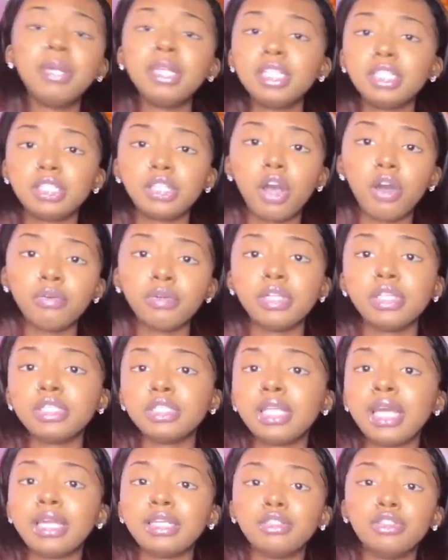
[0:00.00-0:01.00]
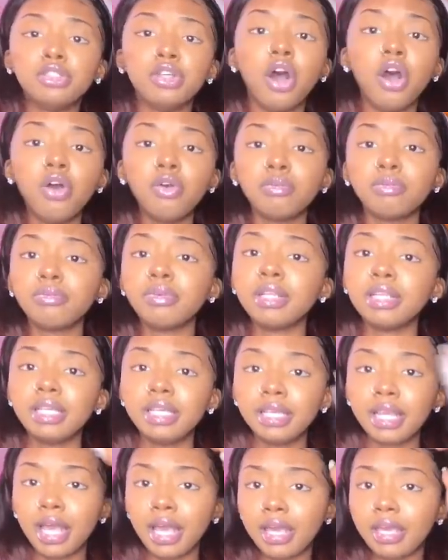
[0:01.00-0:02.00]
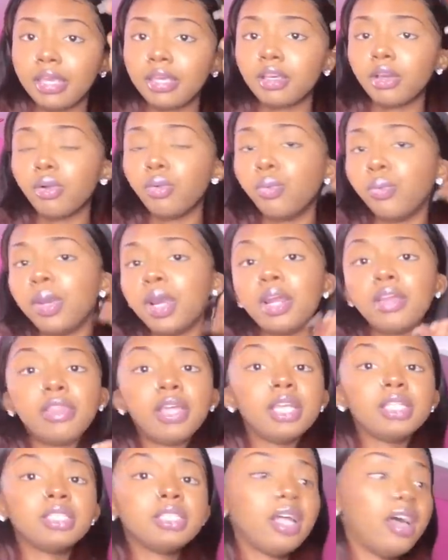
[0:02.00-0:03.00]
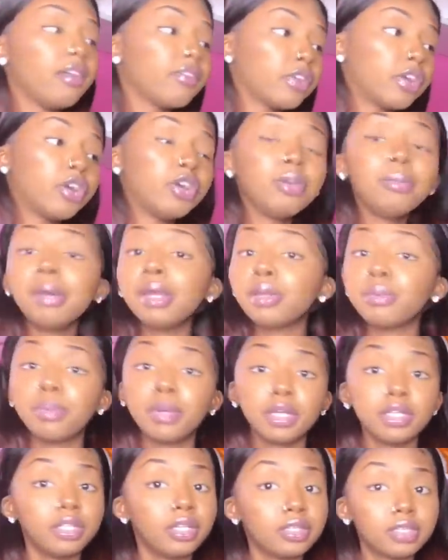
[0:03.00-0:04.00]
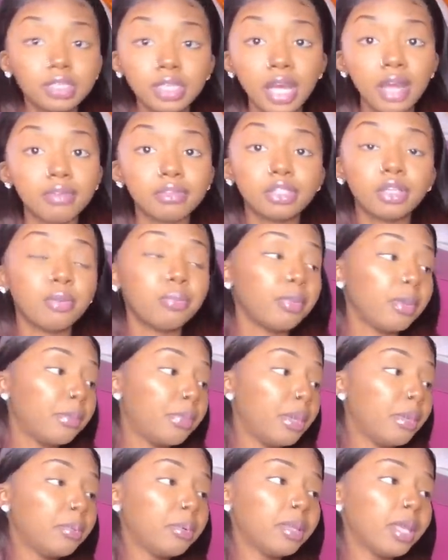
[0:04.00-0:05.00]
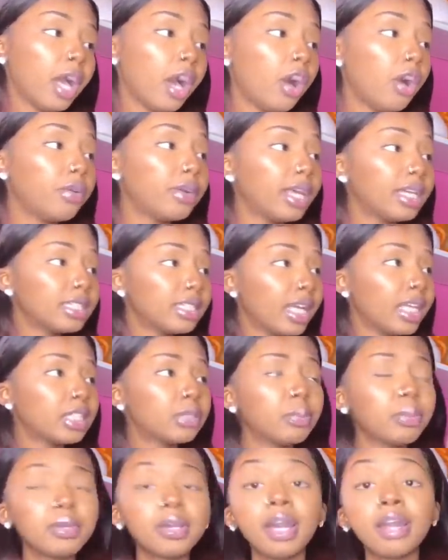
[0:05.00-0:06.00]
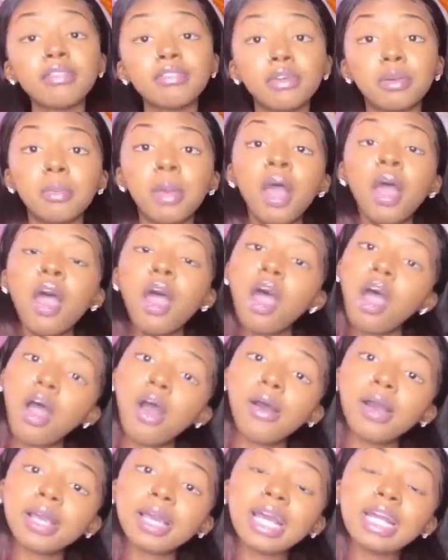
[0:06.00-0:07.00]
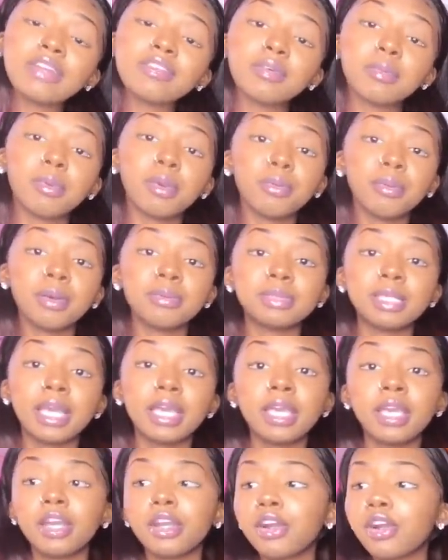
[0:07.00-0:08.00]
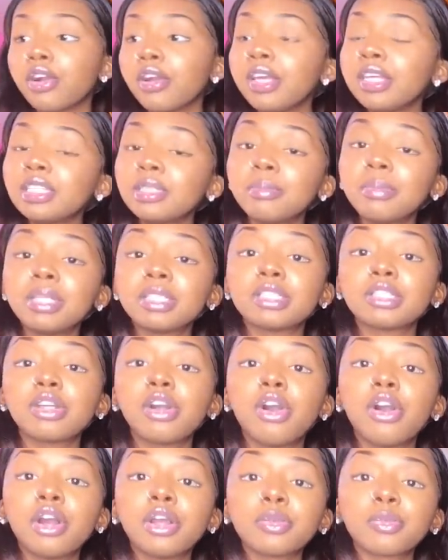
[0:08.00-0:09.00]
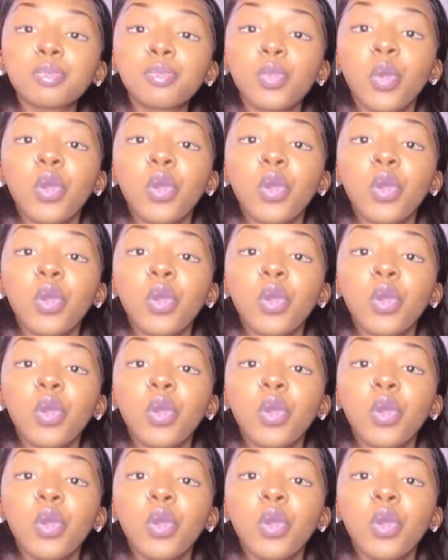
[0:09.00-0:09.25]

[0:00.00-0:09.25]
Business owners like don't really like wear their stuff. Girl, you better wear your stuff. So when people are like, oh, that's nice, where you got it from? Oh, I got it from my website. Here, girl, here's a business card.